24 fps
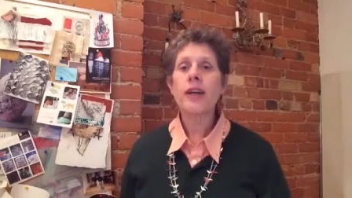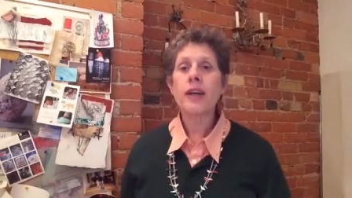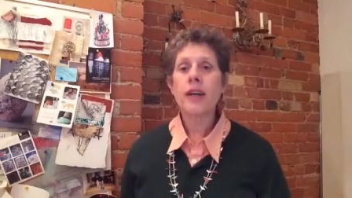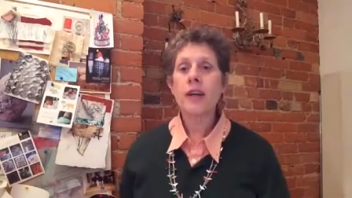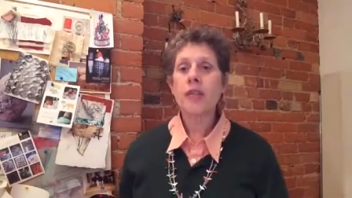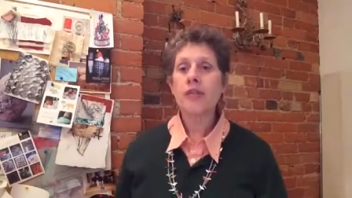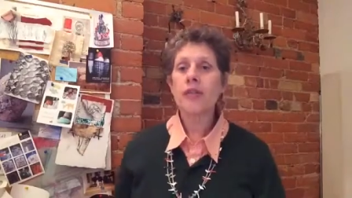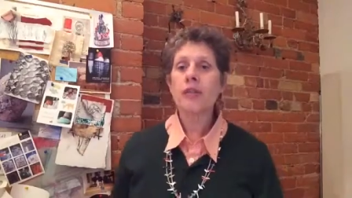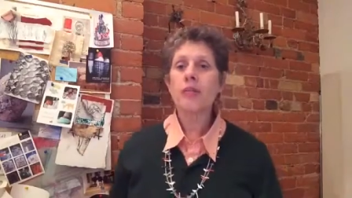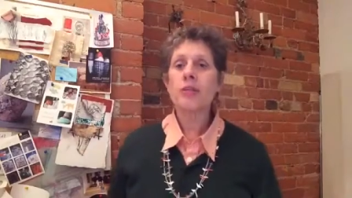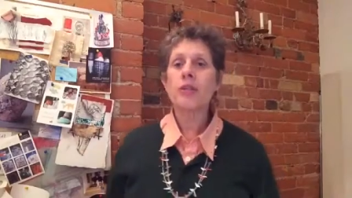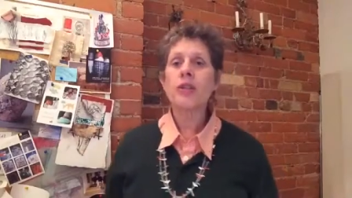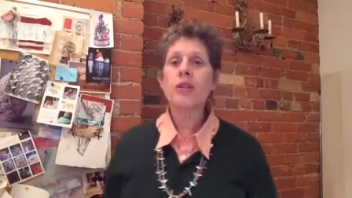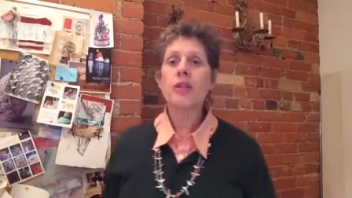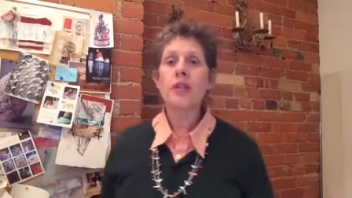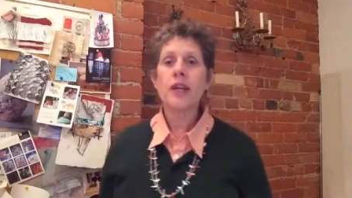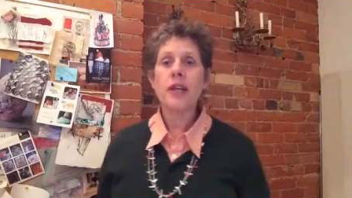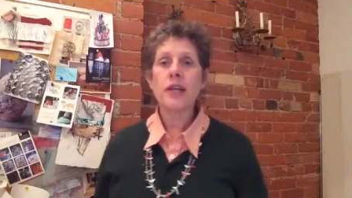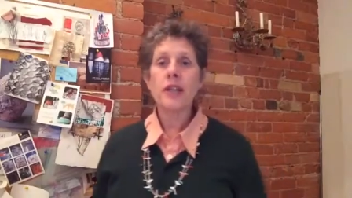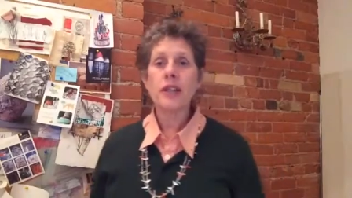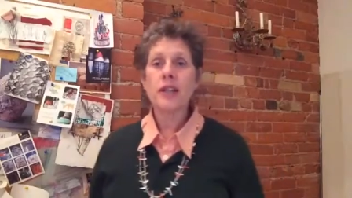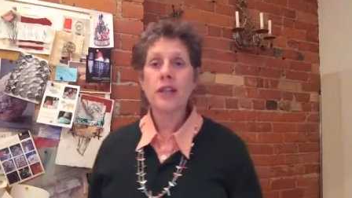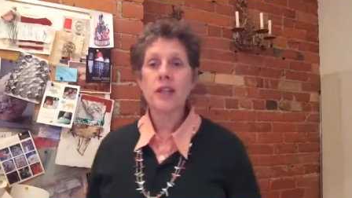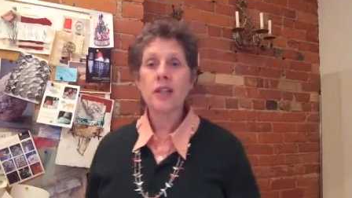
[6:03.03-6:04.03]
out from your
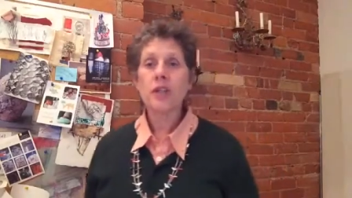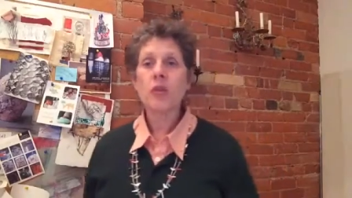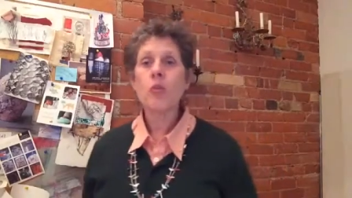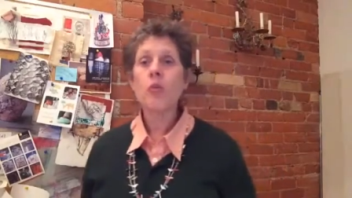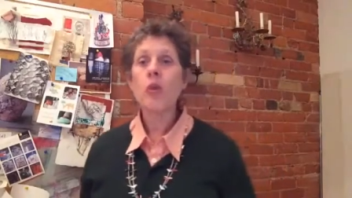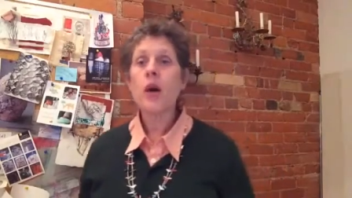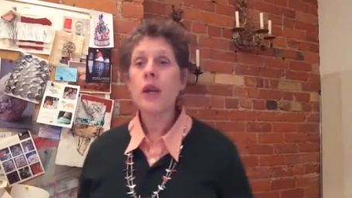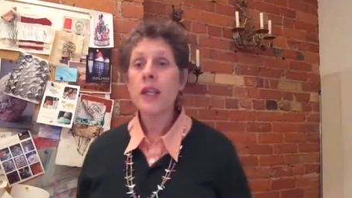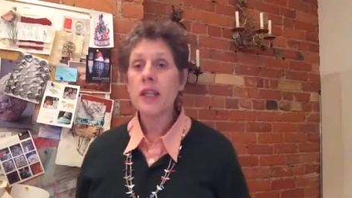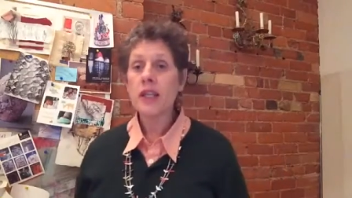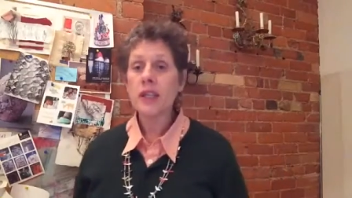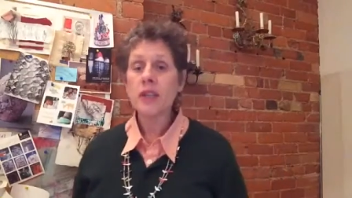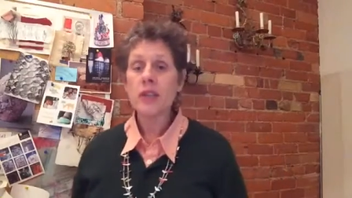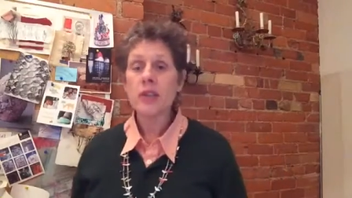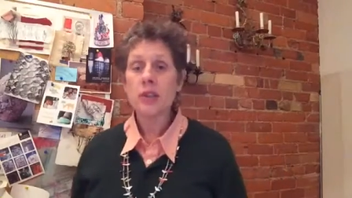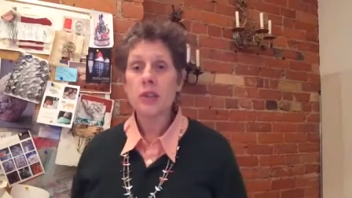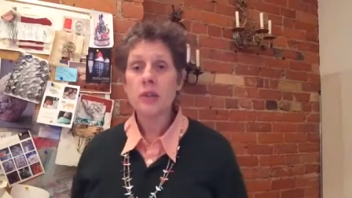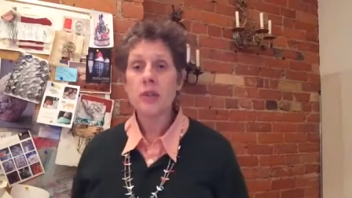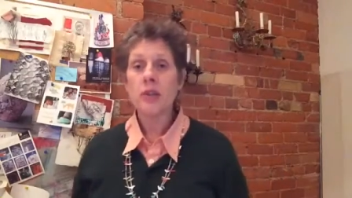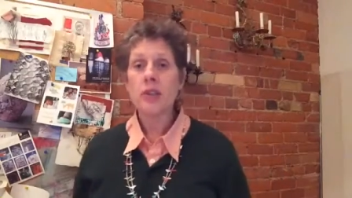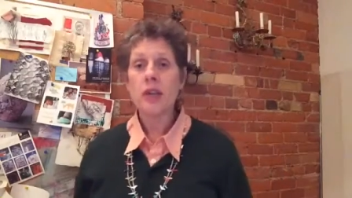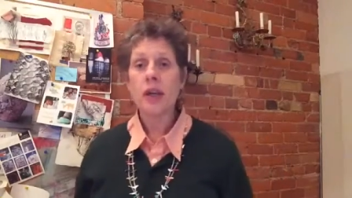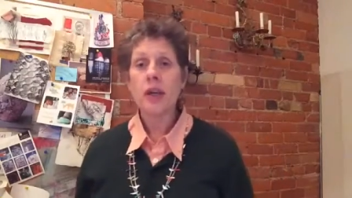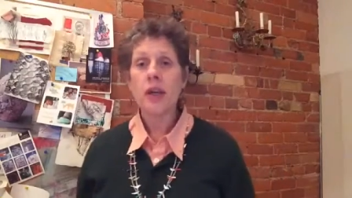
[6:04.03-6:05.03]
dentist what he's
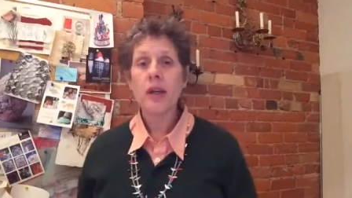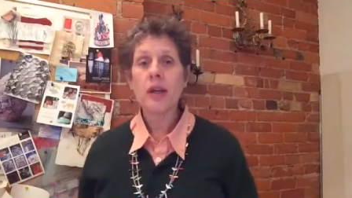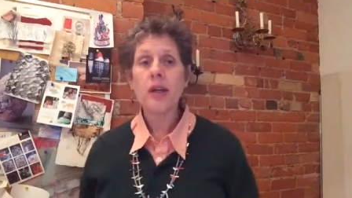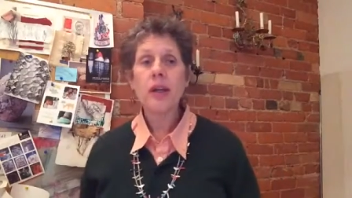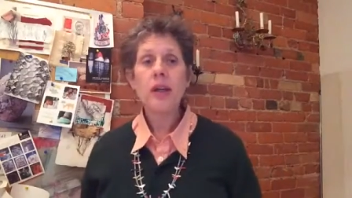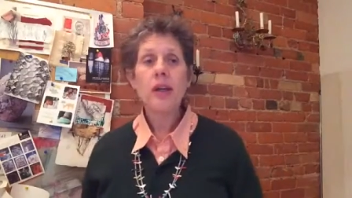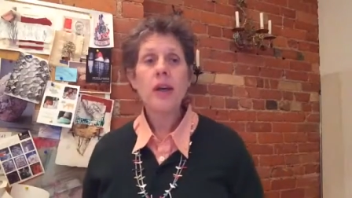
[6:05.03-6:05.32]
using